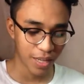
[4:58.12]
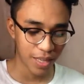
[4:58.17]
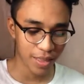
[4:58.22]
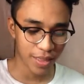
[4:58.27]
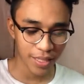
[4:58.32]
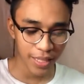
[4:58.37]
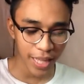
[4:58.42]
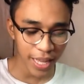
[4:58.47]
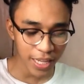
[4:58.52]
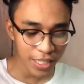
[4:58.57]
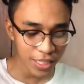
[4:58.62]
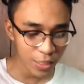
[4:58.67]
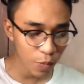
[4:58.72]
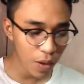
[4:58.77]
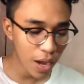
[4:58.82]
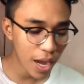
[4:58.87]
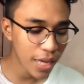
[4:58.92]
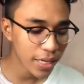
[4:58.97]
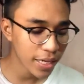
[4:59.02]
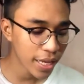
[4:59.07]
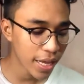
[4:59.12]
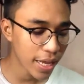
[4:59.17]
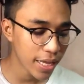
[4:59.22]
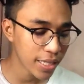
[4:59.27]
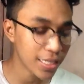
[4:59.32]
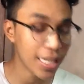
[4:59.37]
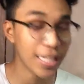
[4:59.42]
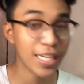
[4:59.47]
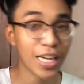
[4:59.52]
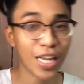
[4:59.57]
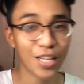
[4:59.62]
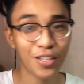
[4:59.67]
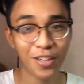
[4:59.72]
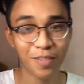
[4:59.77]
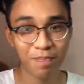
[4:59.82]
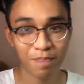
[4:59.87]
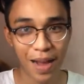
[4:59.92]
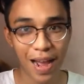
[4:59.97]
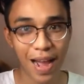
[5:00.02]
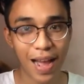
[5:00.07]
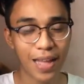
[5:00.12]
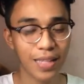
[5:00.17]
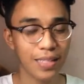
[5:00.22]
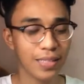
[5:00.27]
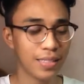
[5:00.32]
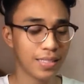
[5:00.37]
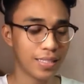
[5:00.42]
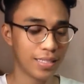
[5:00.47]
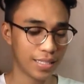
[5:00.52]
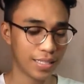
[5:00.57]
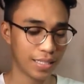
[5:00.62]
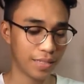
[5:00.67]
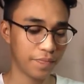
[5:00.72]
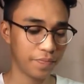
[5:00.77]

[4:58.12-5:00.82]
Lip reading: The next one is another pants.